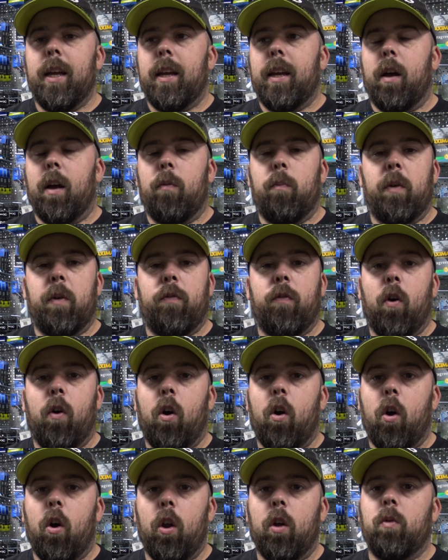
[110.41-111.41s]
Now
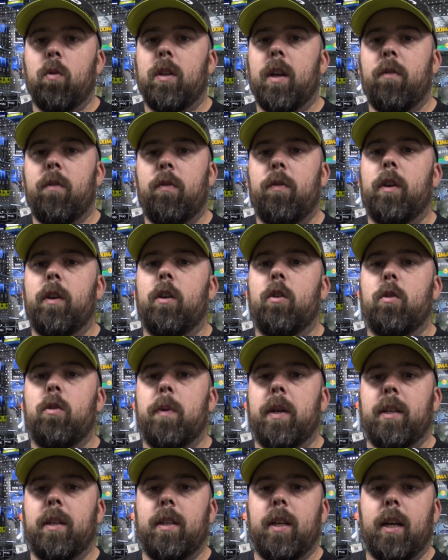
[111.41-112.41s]
before hollows and everything used
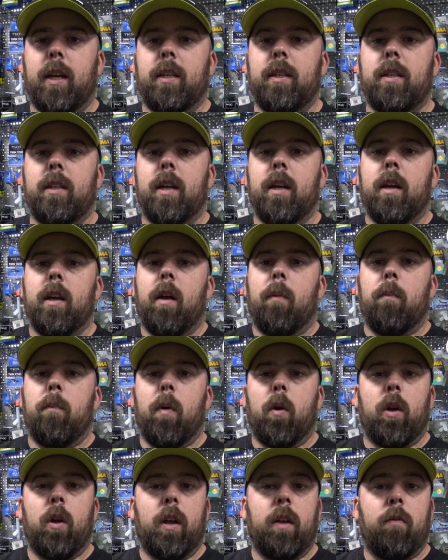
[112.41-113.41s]
to exist,
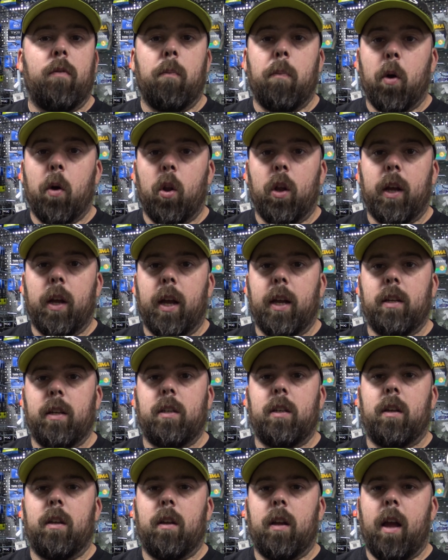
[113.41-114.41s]
even puller
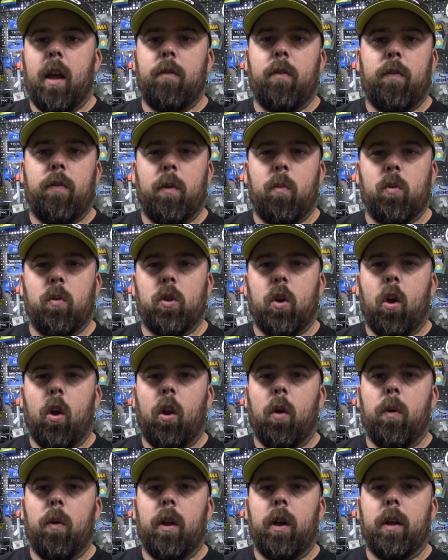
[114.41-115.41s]
kits, everything was
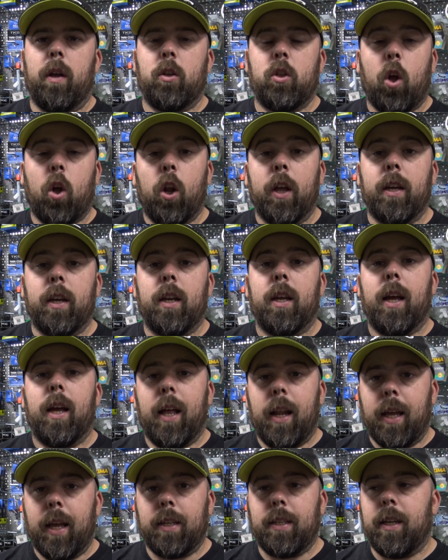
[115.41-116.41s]
solid
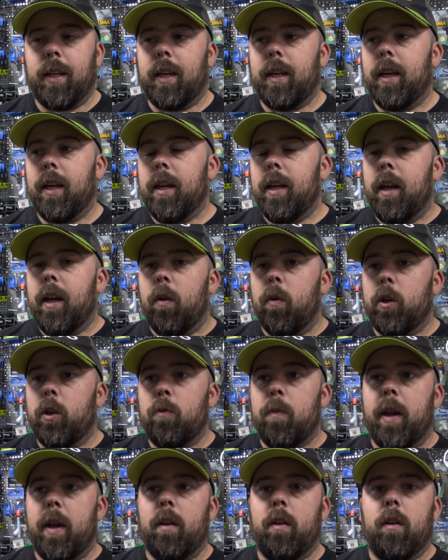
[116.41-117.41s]
elastic,
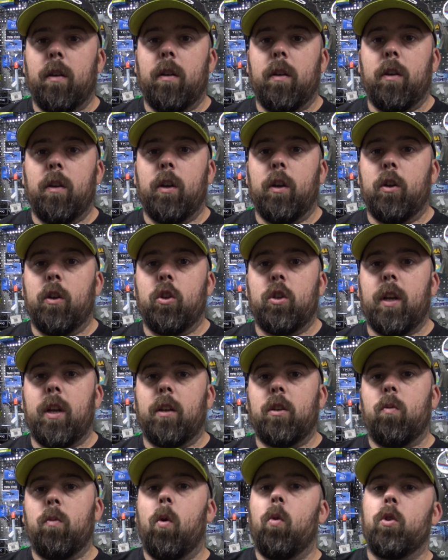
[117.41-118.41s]
which meant you just
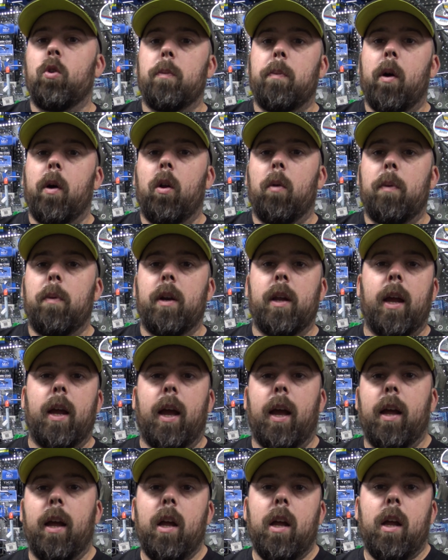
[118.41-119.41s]
had to hold your pole up in the
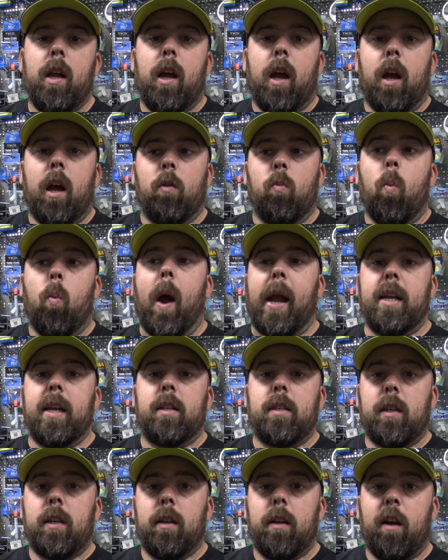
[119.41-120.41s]
air and
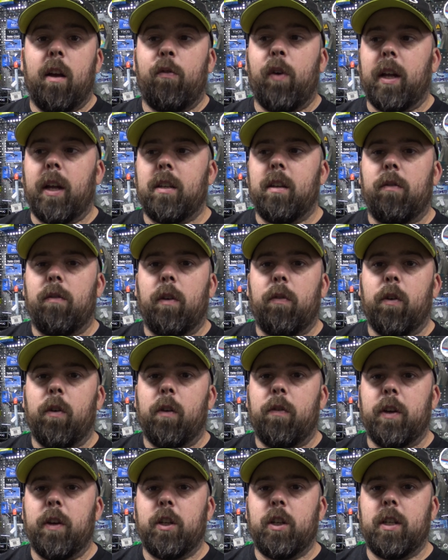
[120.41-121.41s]
wait effectively for
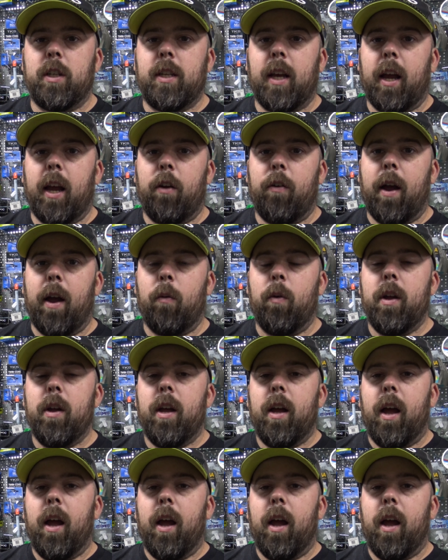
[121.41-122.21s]
the fish to tire out.